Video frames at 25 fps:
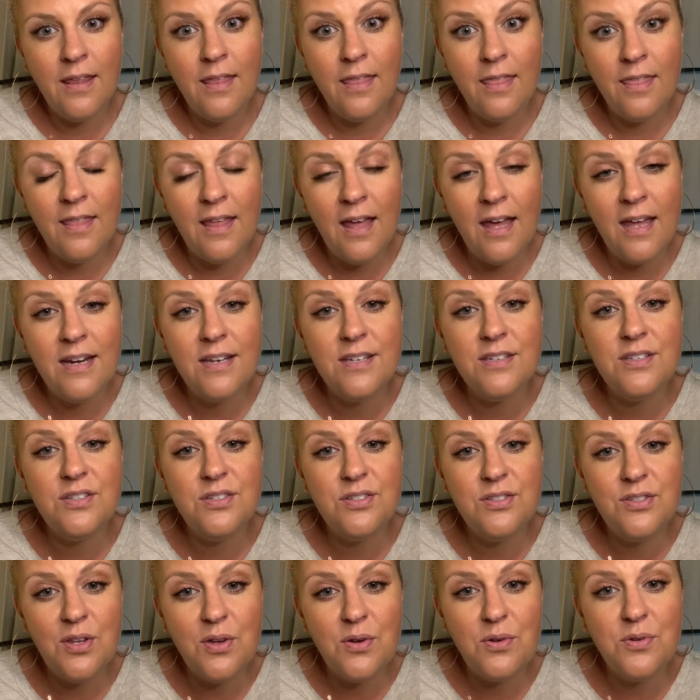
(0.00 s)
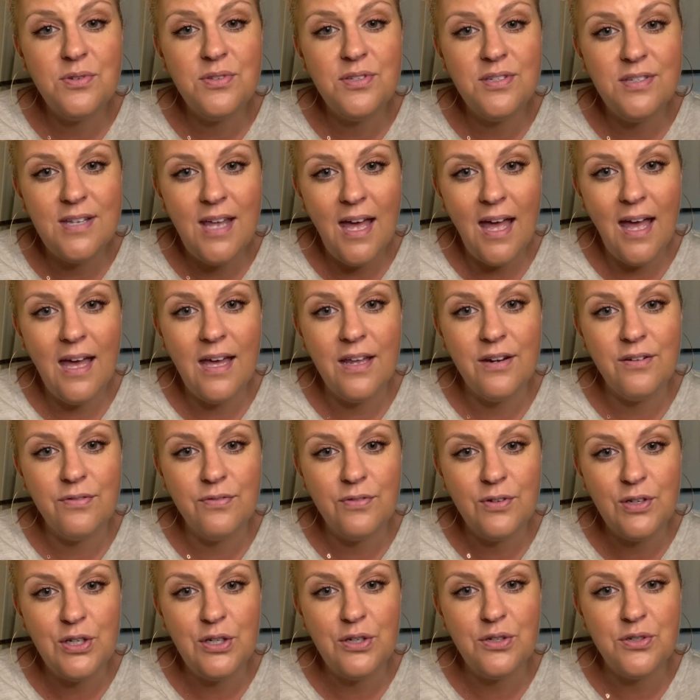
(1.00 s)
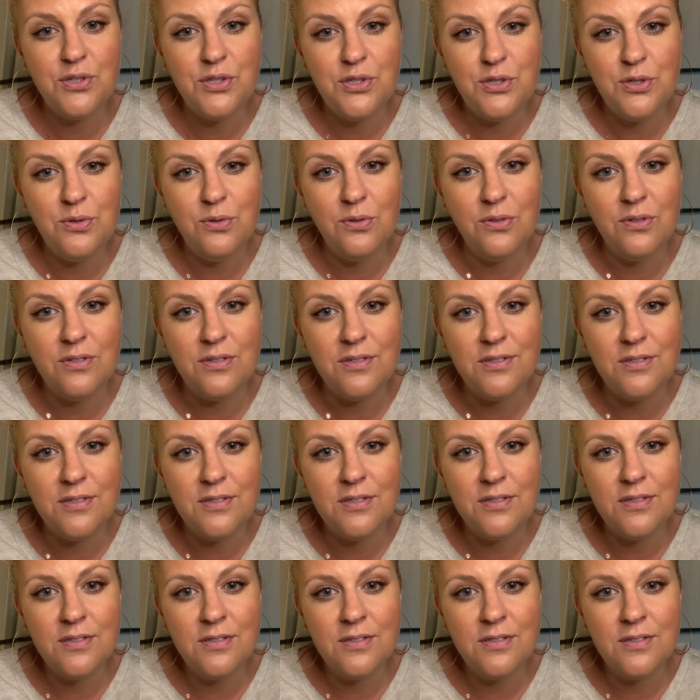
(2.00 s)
that is so sad for your students.